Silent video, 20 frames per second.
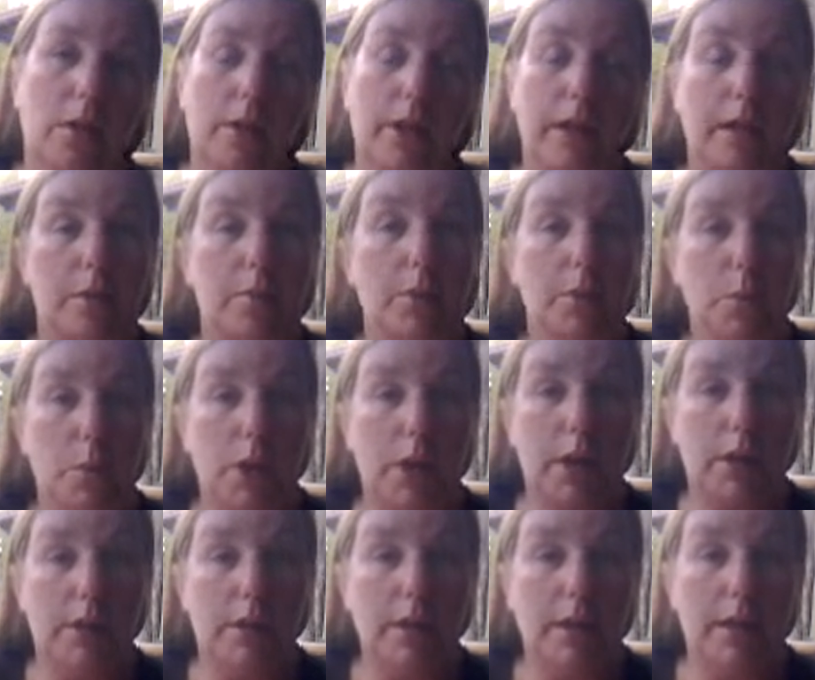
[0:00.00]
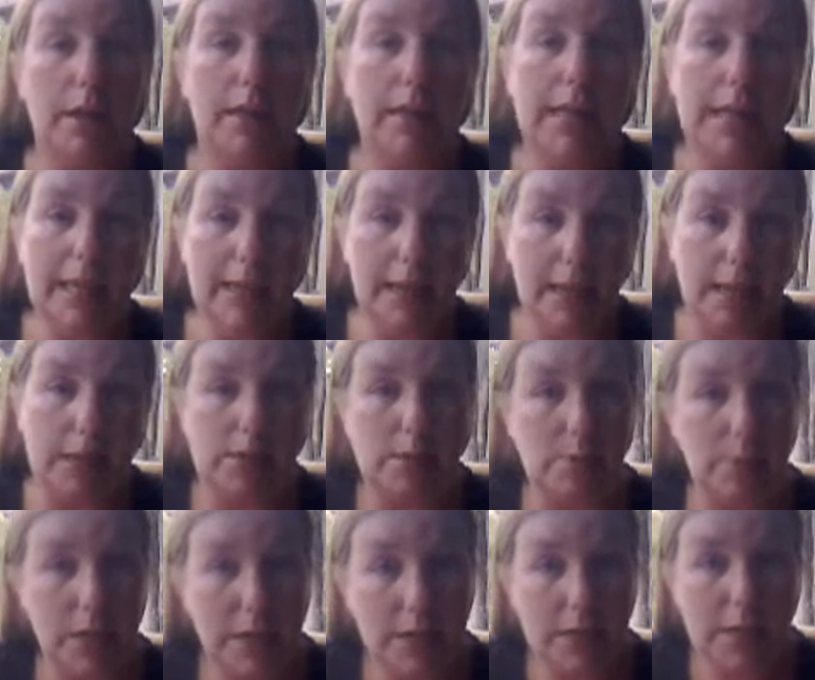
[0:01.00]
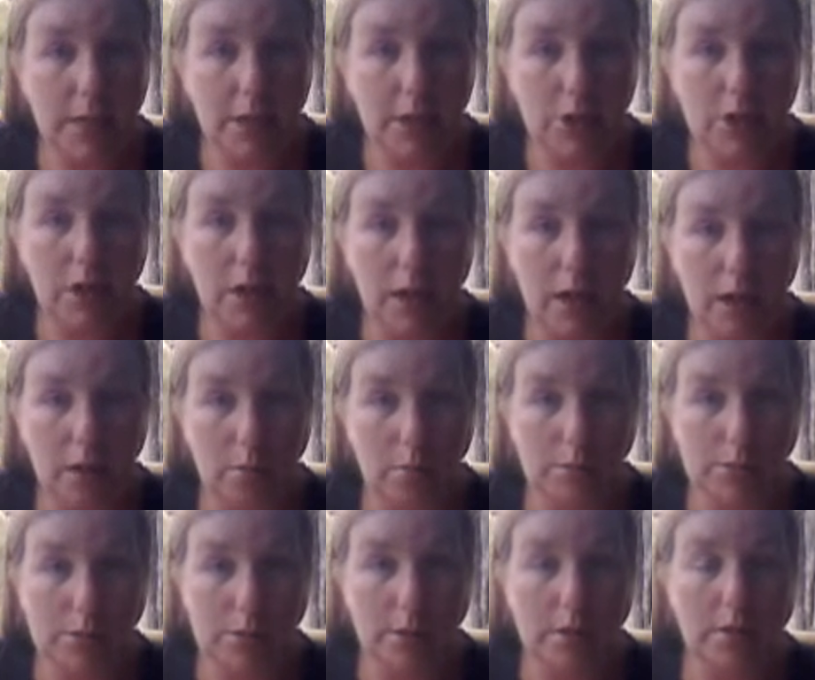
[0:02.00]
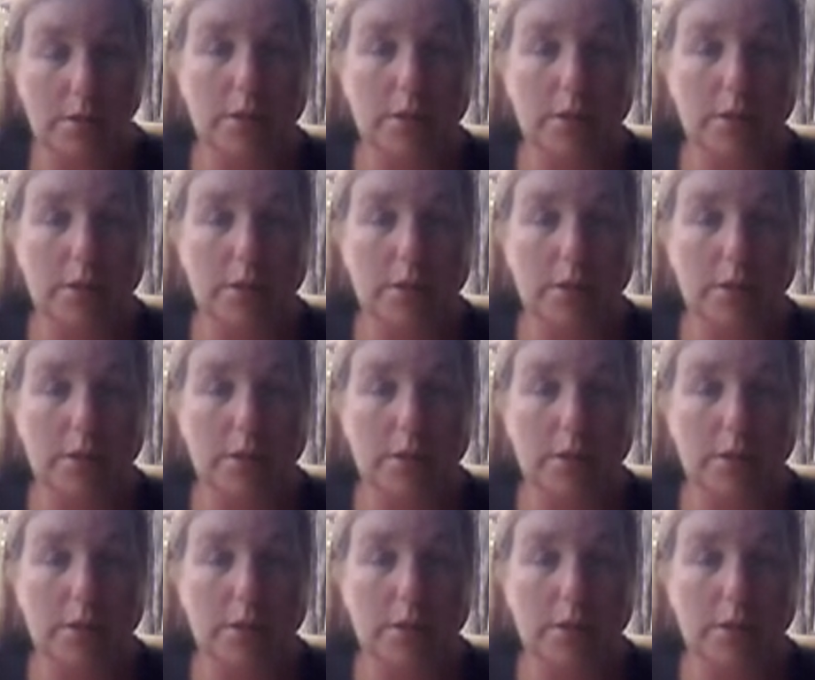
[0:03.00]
Okay, number one, yes, meditation helps.